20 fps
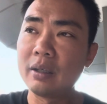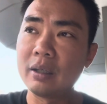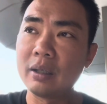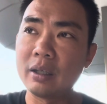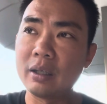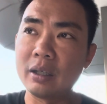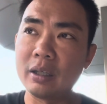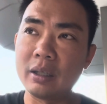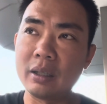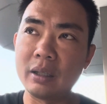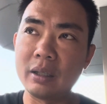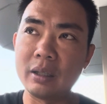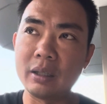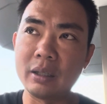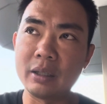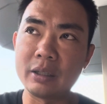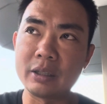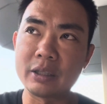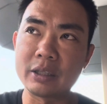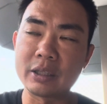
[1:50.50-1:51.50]

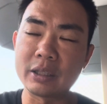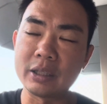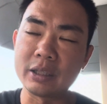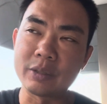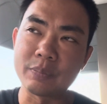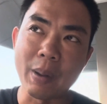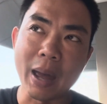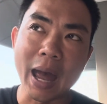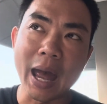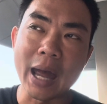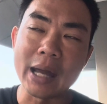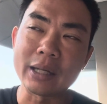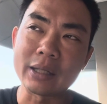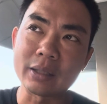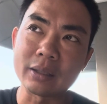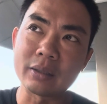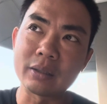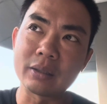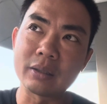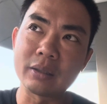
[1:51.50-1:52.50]
It's back.
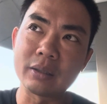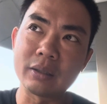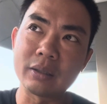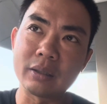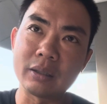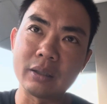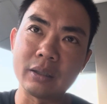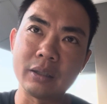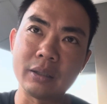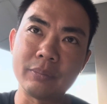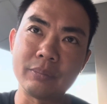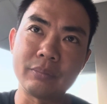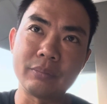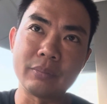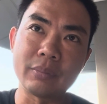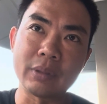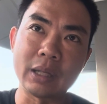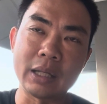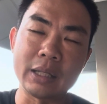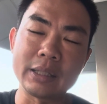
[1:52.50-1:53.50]
At